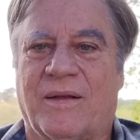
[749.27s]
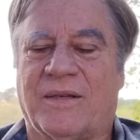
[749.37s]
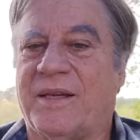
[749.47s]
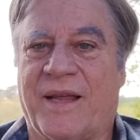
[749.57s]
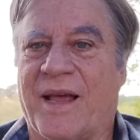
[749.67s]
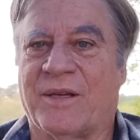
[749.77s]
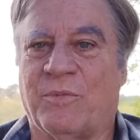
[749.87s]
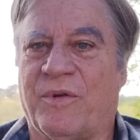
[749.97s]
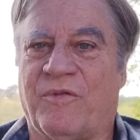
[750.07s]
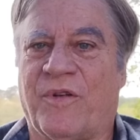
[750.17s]
See, he
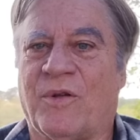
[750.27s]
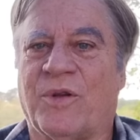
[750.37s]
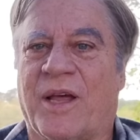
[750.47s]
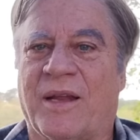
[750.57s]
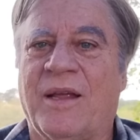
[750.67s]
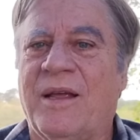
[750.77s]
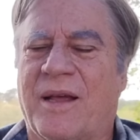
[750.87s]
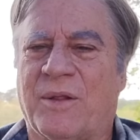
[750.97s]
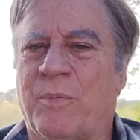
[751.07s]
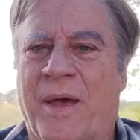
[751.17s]
hasn't been filled yet.
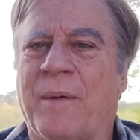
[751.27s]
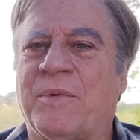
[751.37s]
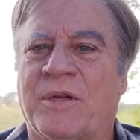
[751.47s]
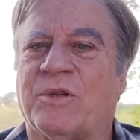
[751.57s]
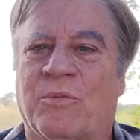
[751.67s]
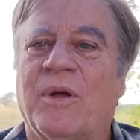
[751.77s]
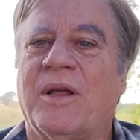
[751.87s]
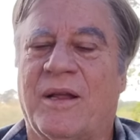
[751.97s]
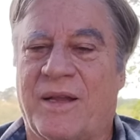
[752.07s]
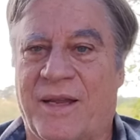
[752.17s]
In the baptism,
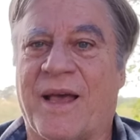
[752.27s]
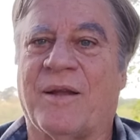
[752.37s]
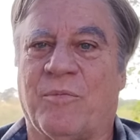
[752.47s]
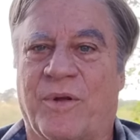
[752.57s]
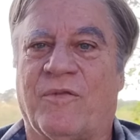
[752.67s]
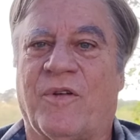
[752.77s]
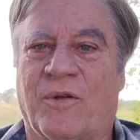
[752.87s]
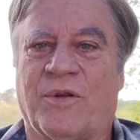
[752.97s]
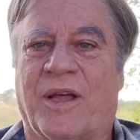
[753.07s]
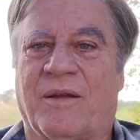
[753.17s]
he hadn't been
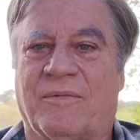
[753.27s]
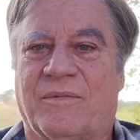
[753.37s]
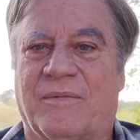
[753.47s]
filled yet.